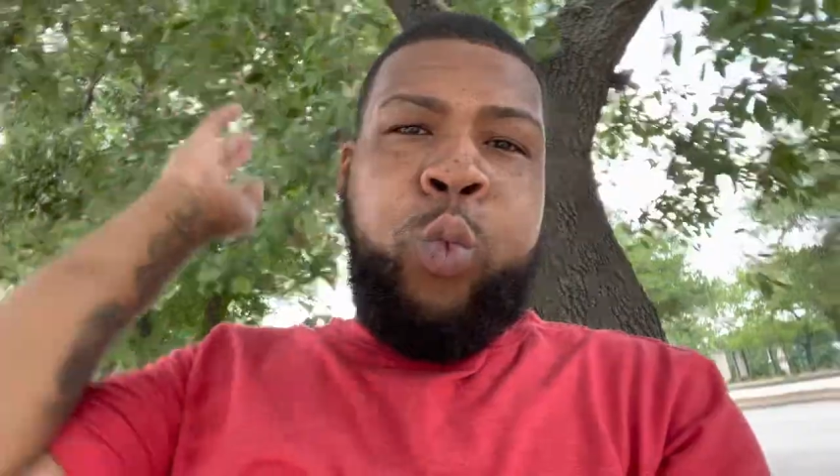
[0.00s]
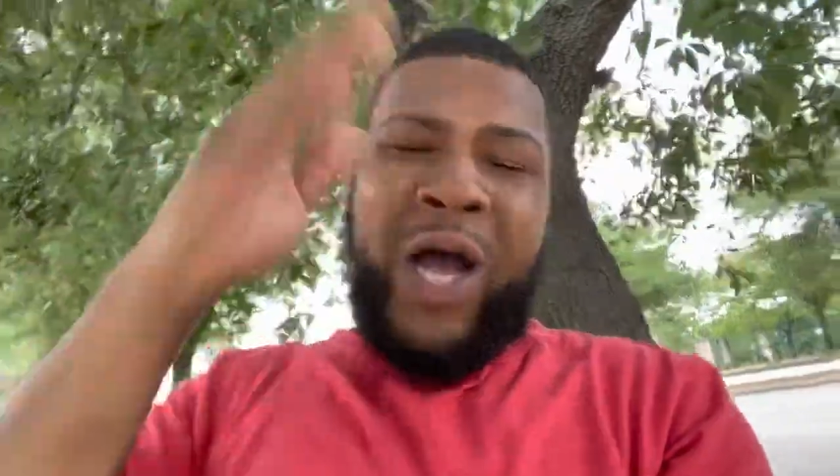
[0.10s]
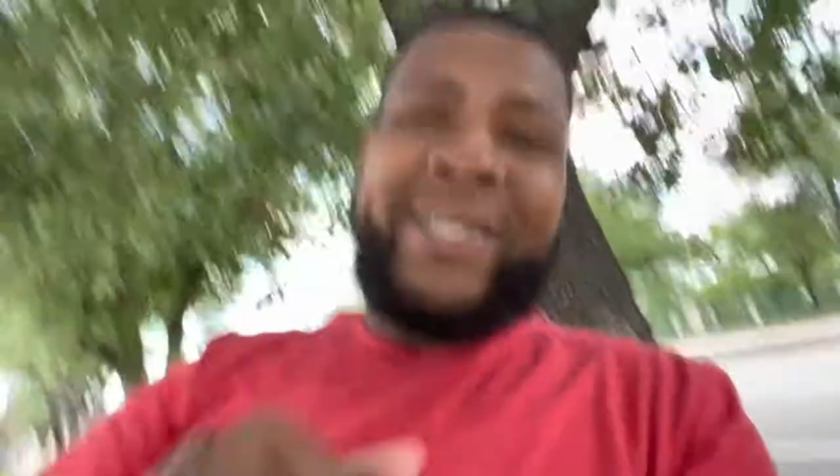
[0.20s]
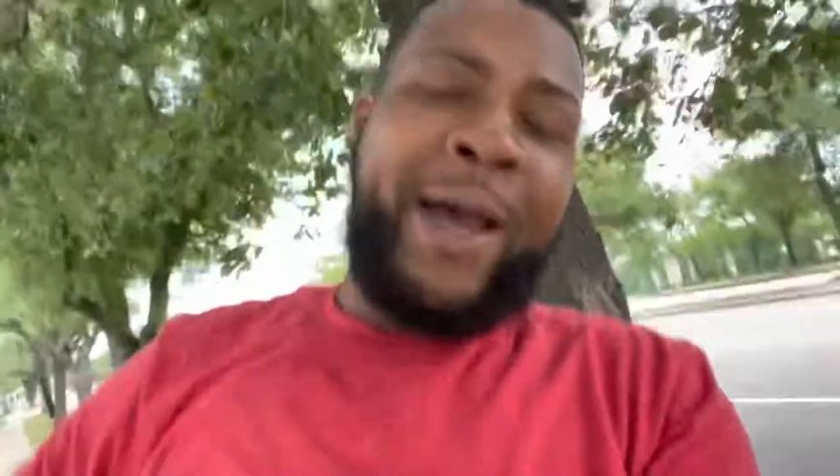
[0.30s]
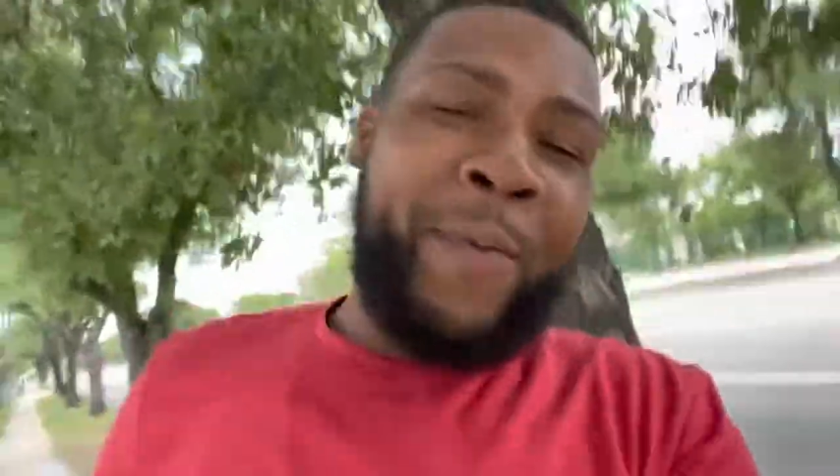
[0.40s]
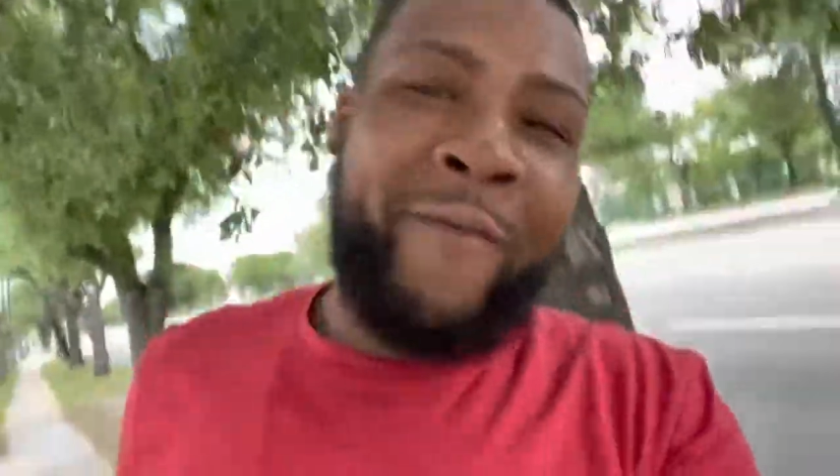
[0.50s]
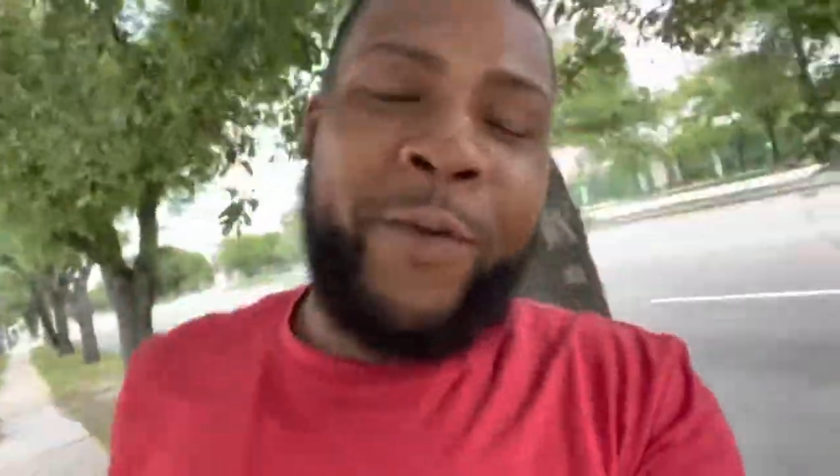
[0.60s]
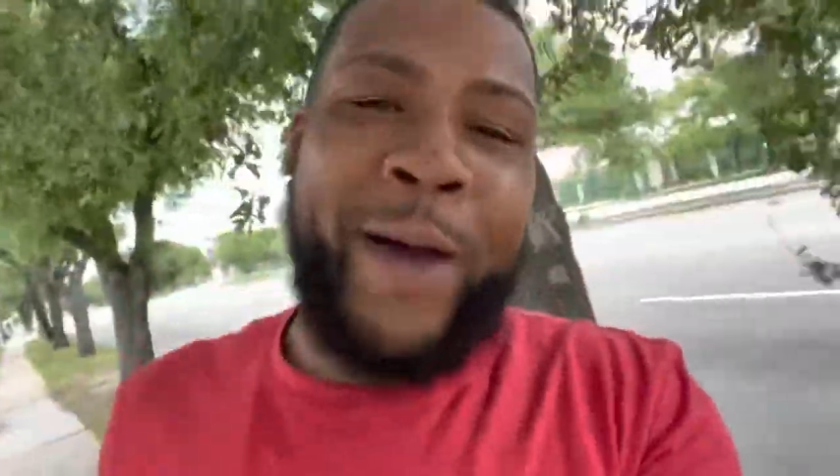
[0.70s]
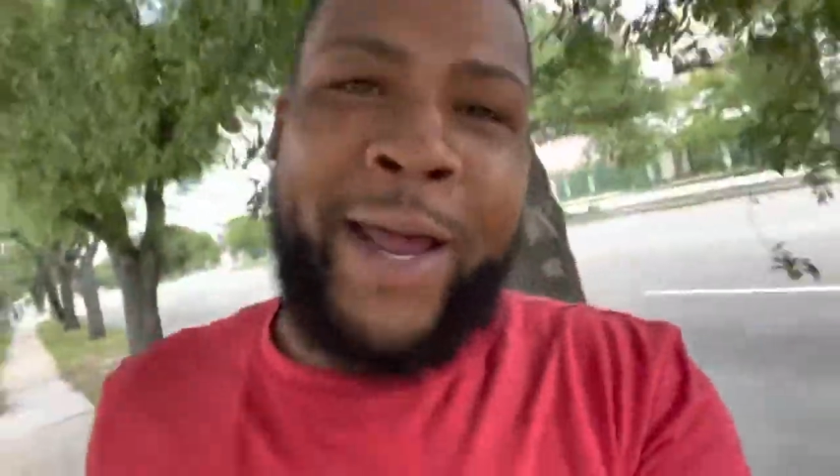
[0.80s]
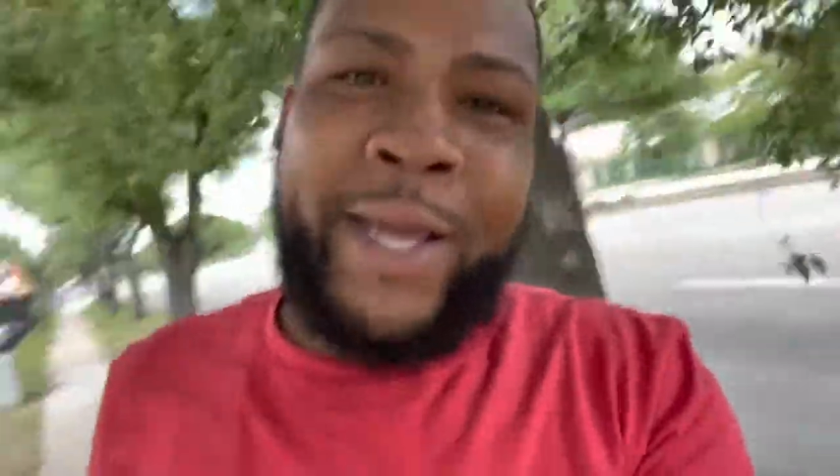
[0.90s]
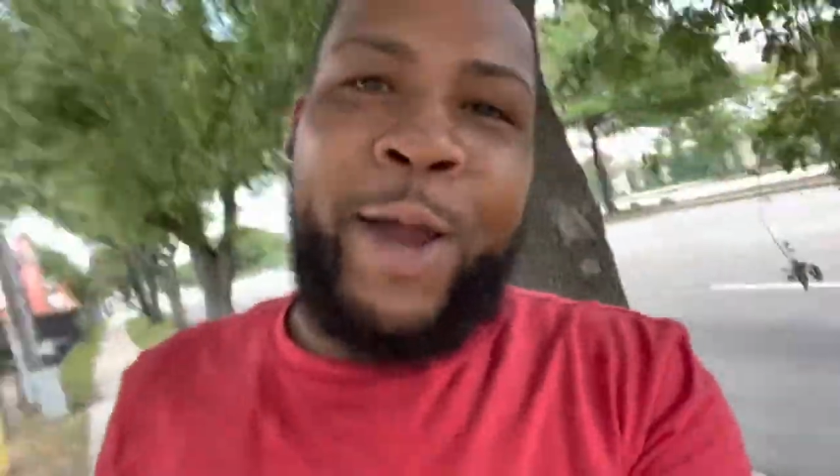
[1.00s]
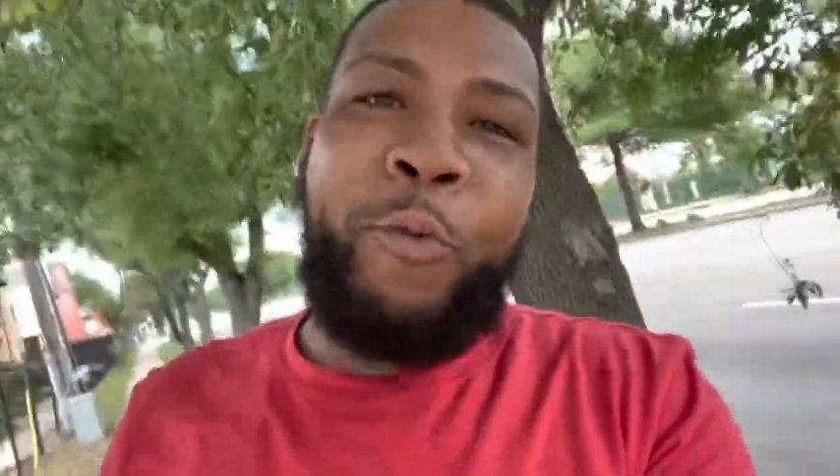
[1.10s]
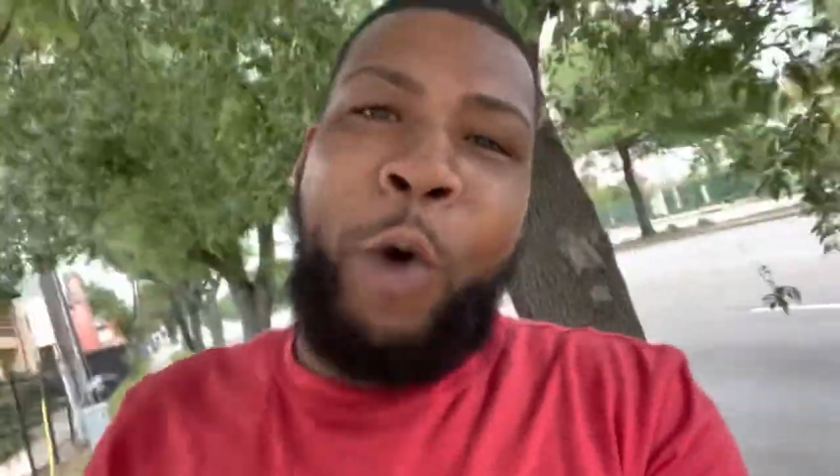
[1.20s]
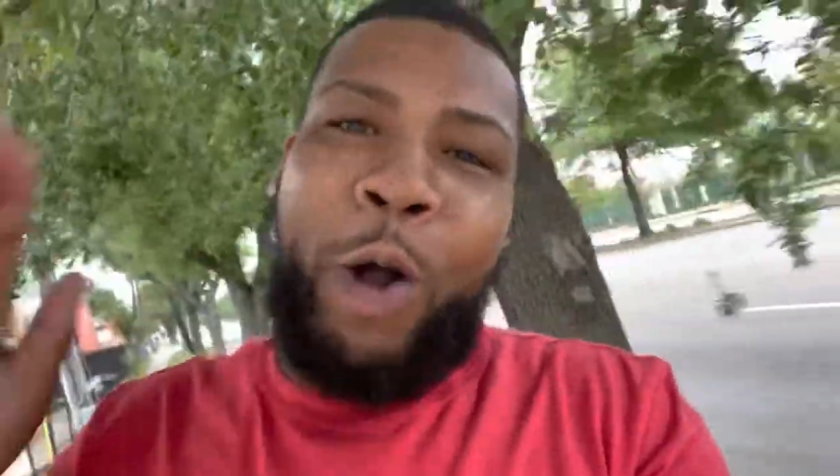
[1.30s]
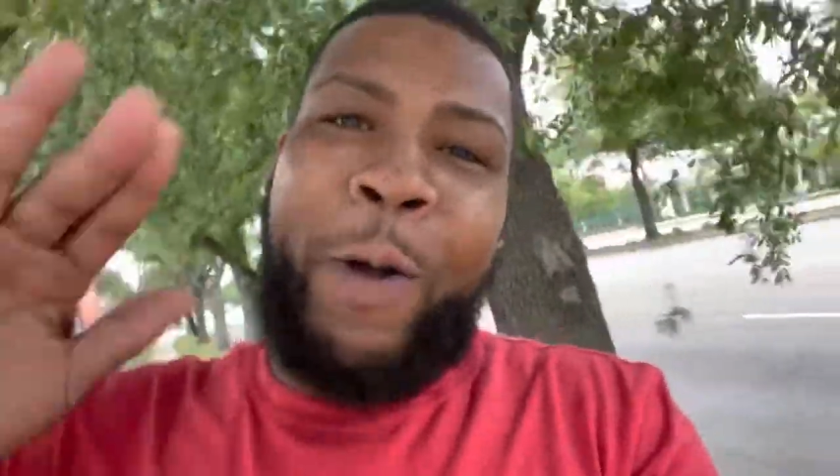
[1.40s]
What's up, everybody, and
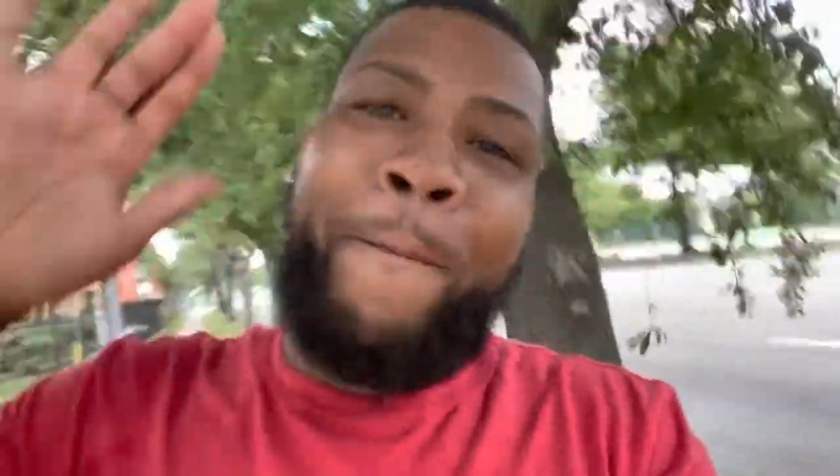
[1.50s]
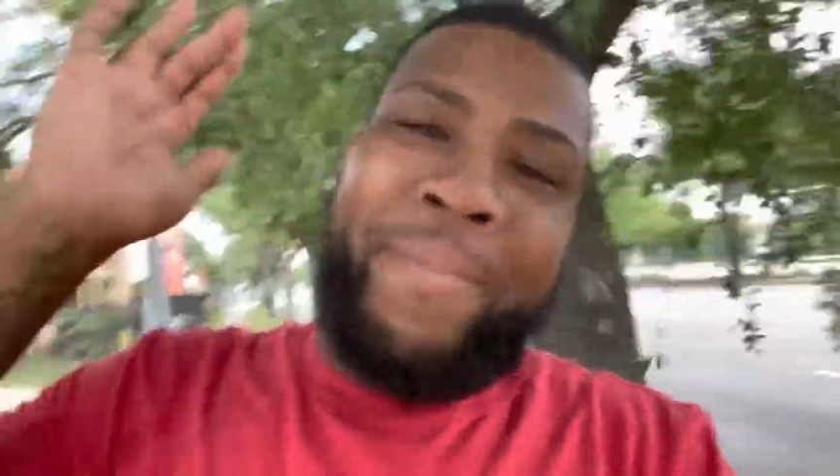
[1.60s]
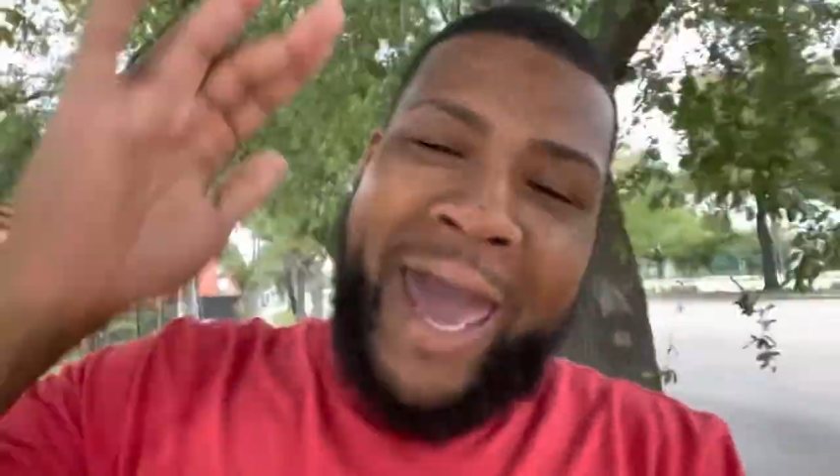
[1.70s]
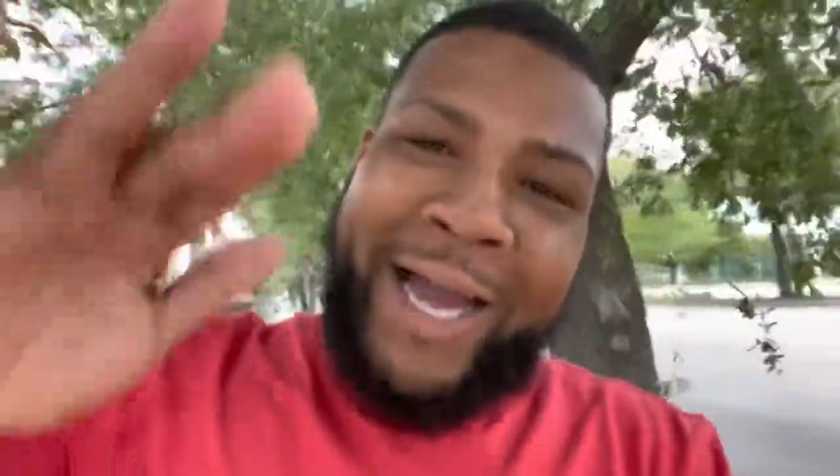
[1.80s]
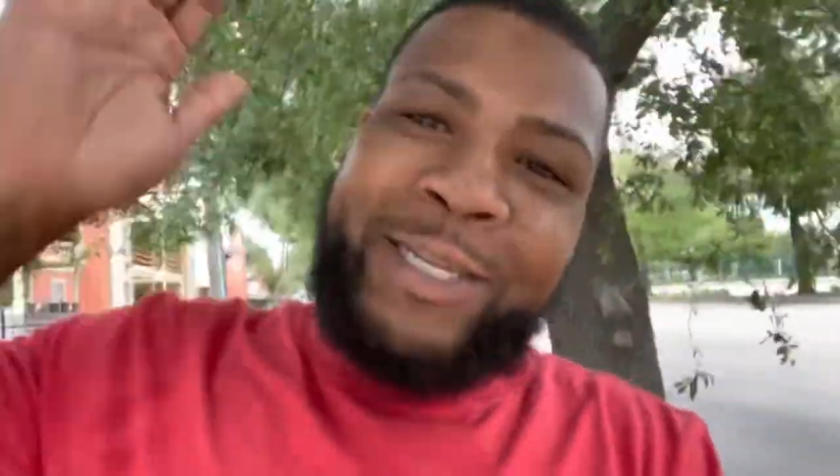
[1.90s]
welcome back